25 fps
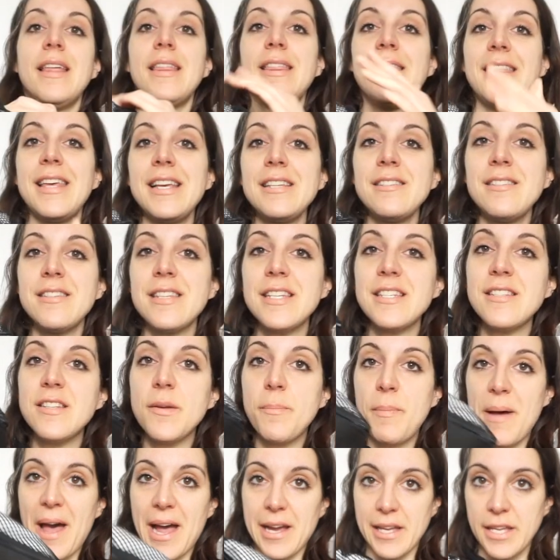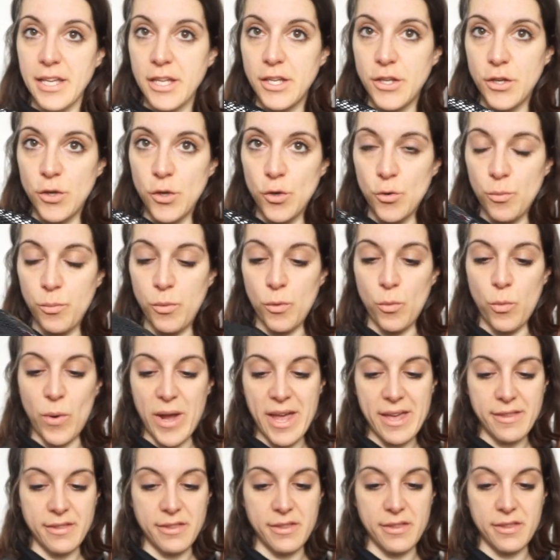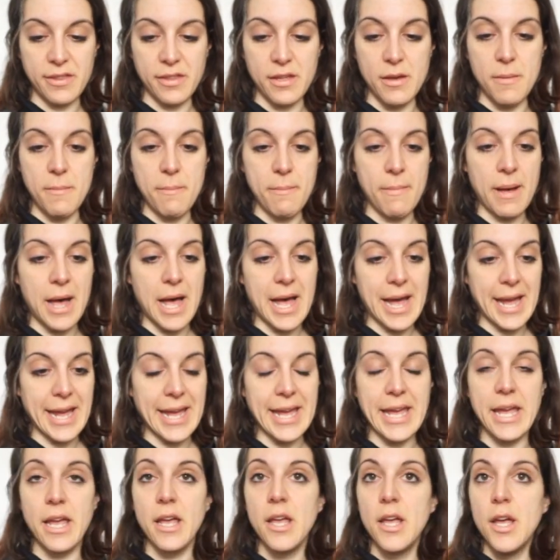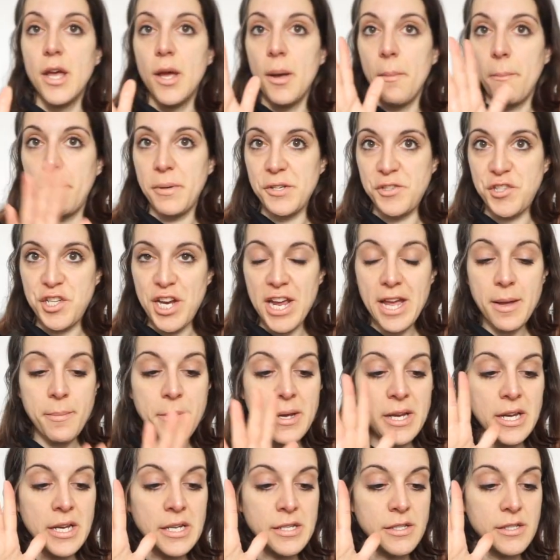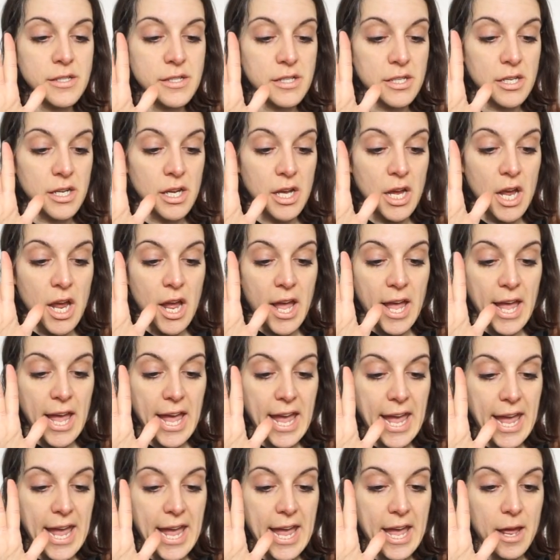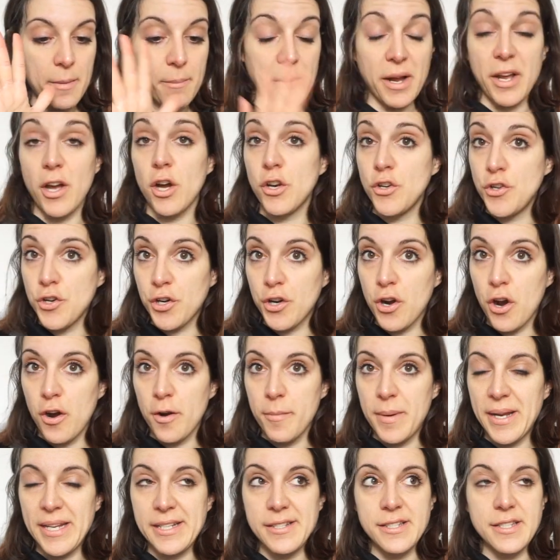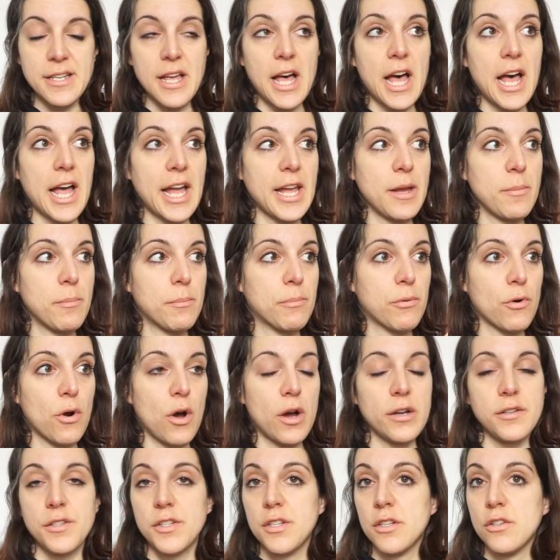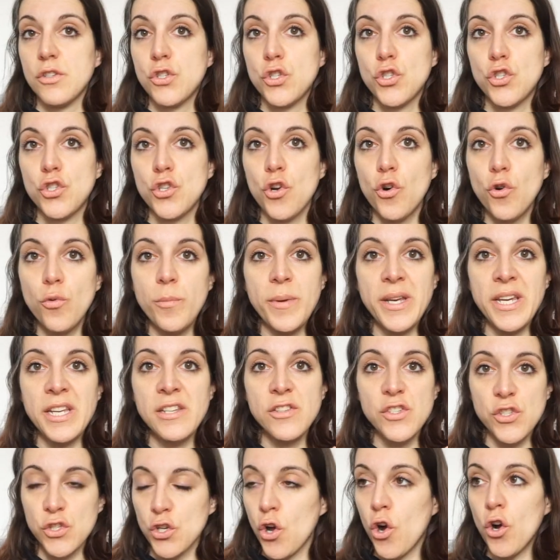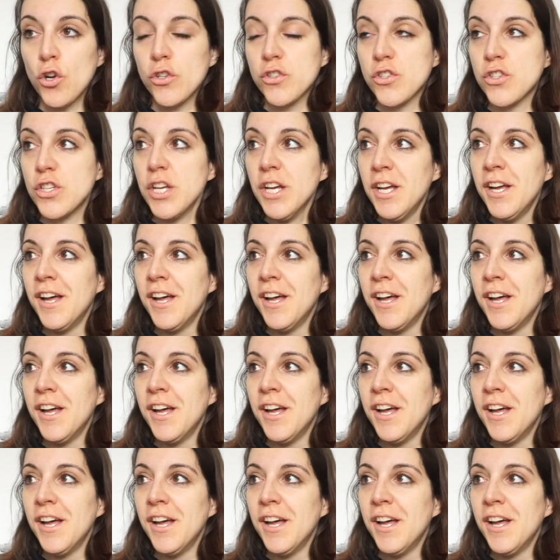This is a packing cube with my pajamas and my undergarments. I brought so many socks.